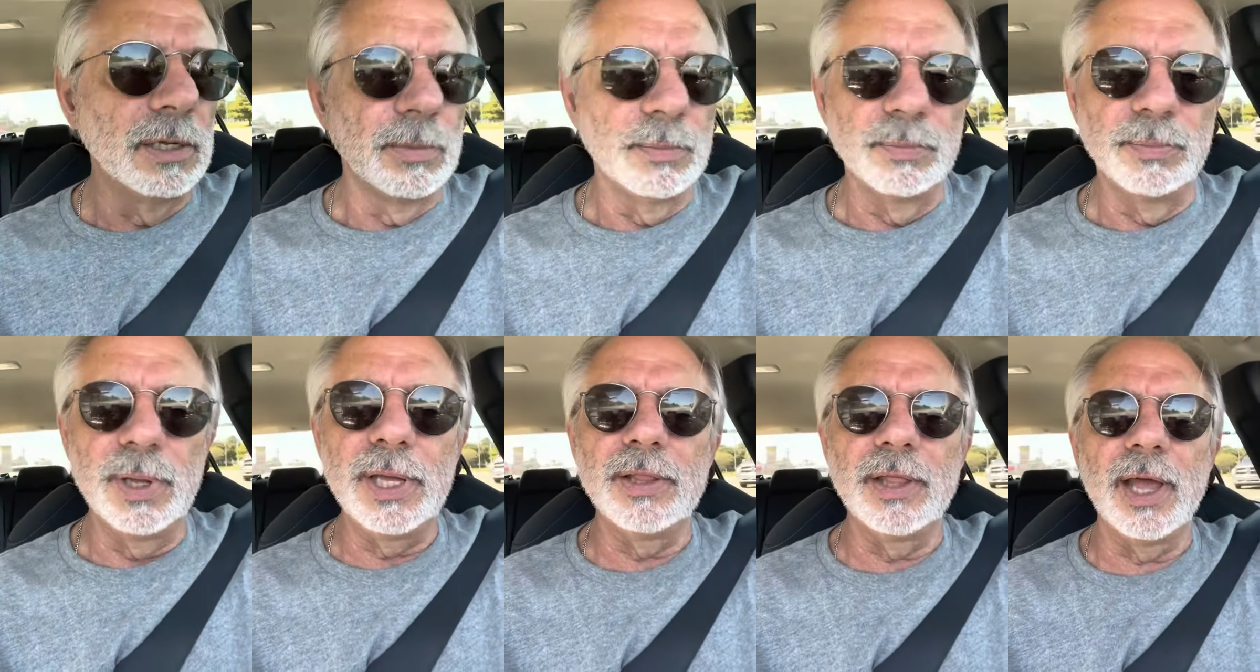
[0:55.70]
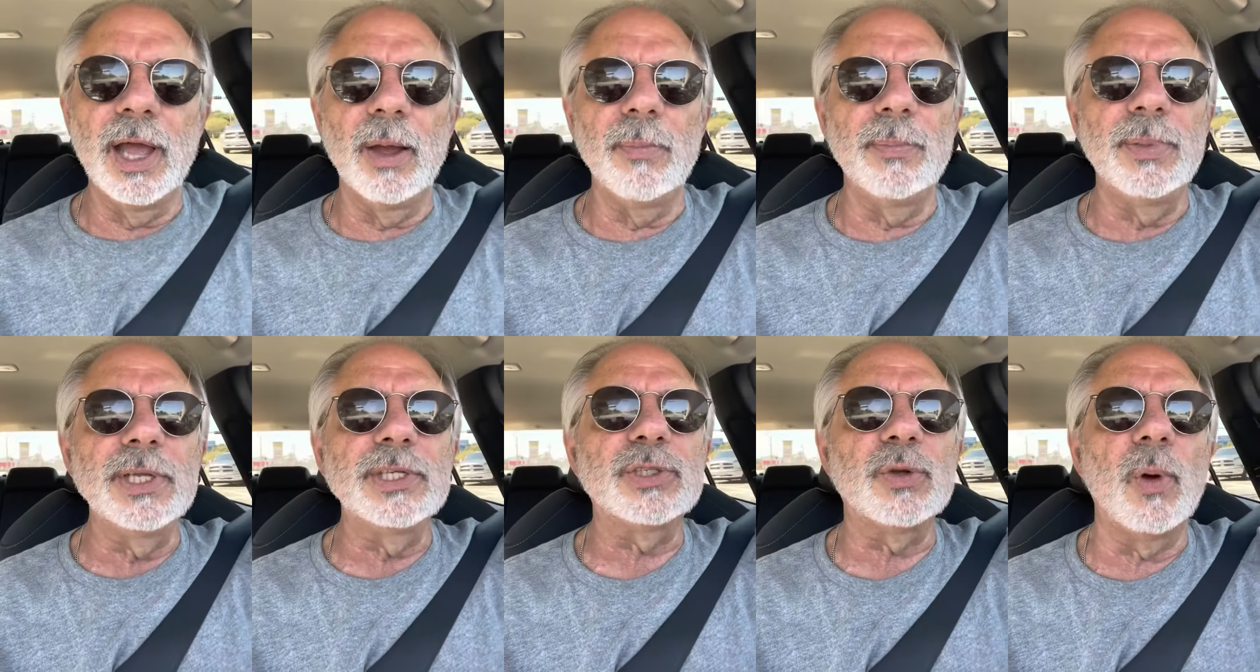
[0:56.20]
Be there,
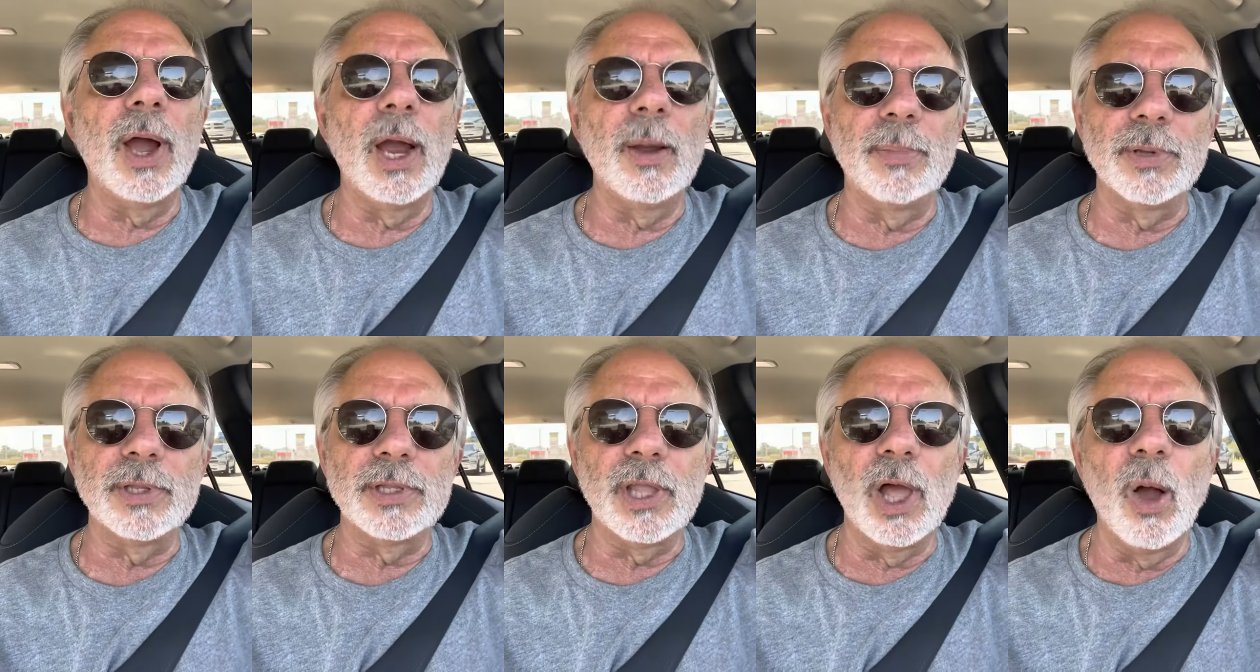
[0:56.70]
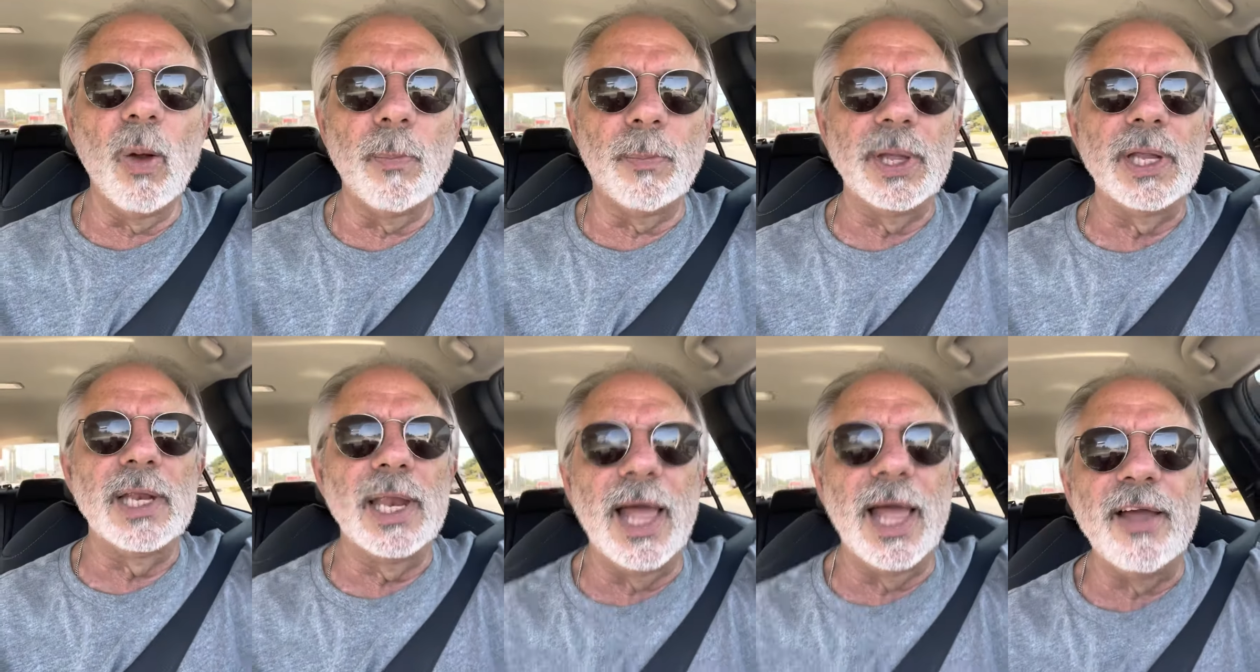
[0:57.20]
be square, but don't
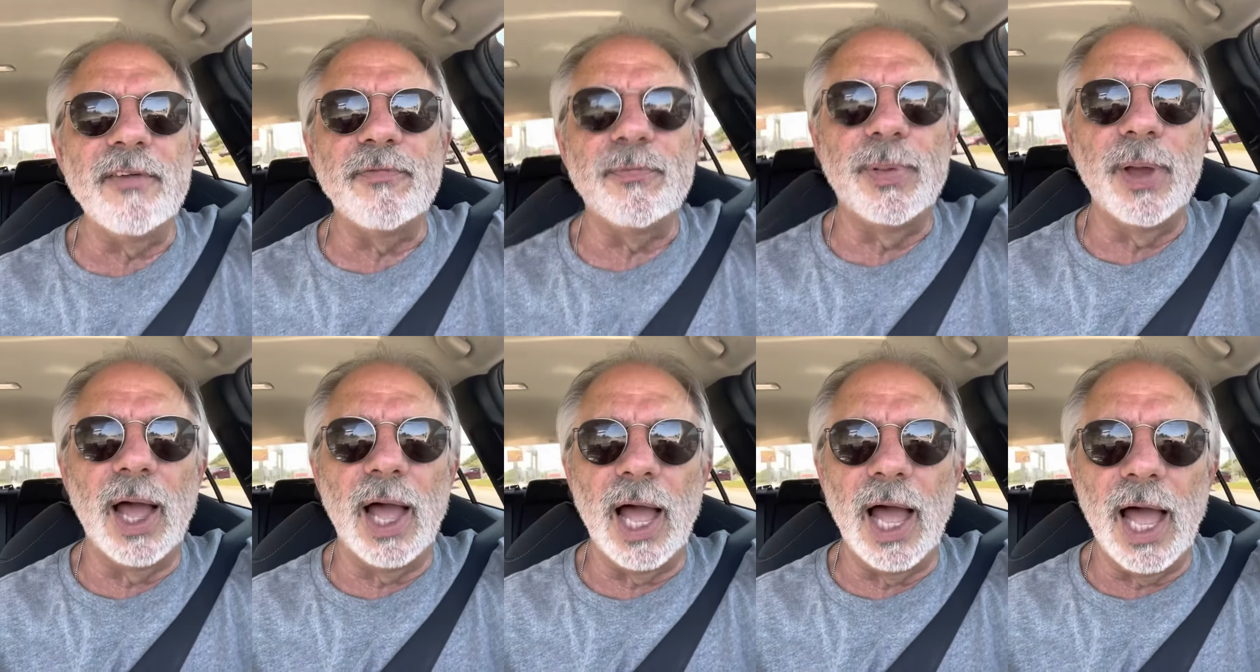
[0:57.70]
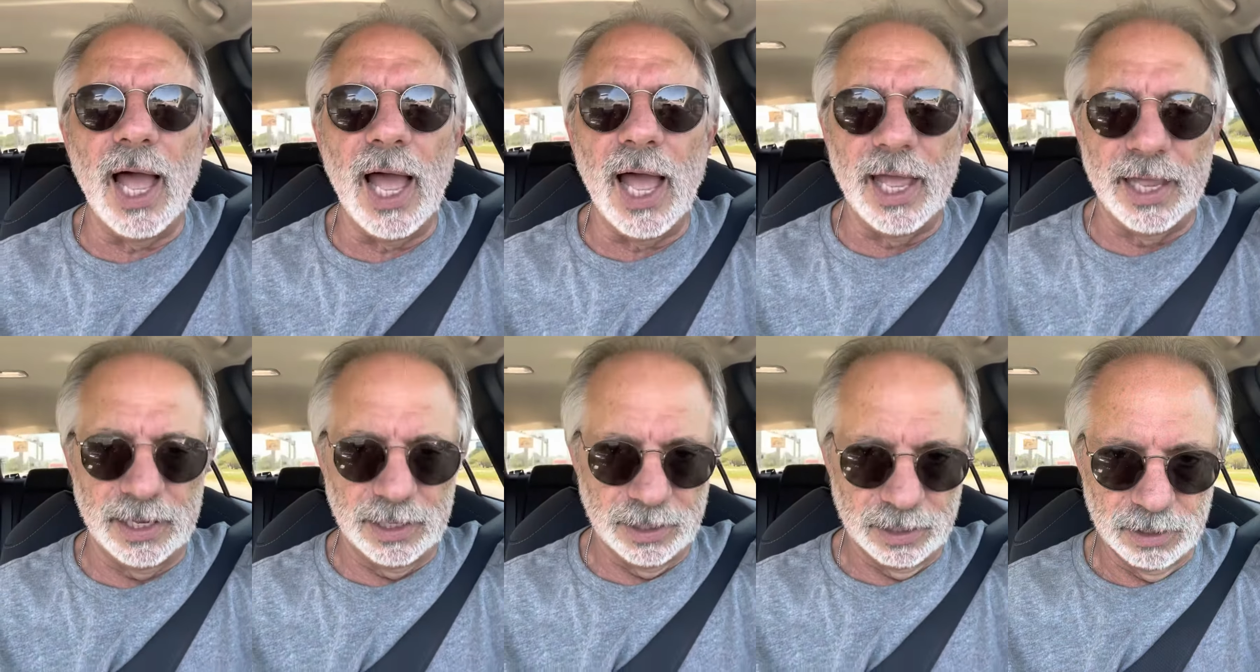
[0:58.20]
be left
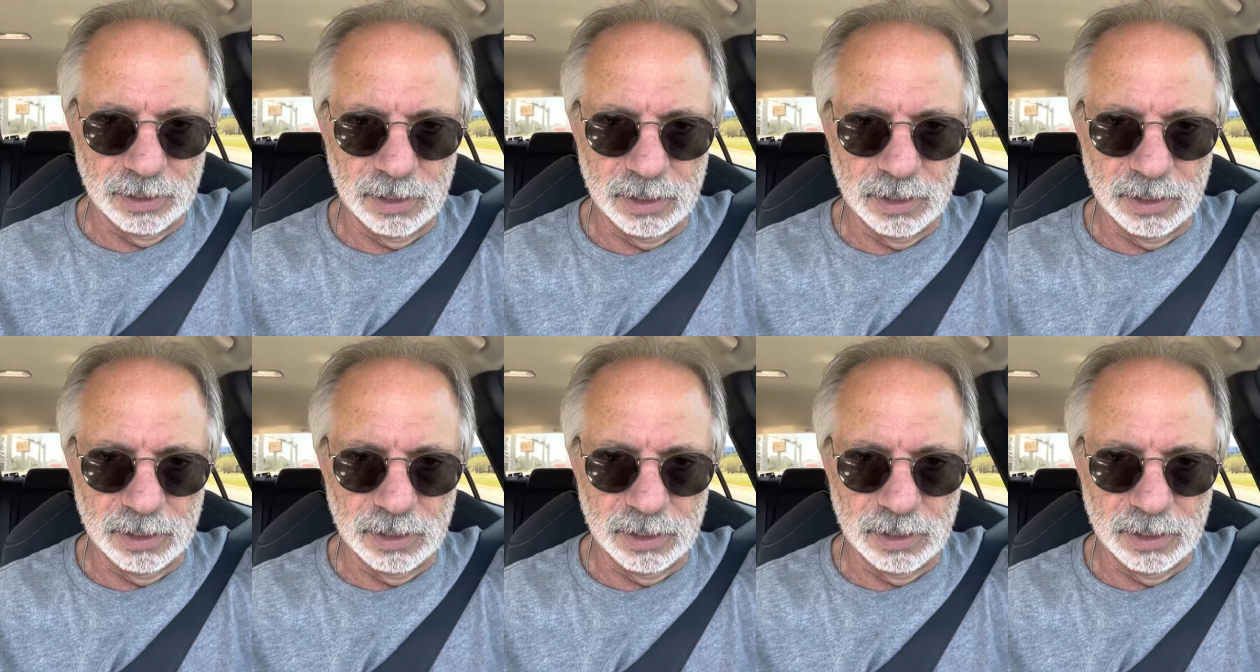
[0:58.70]
behind.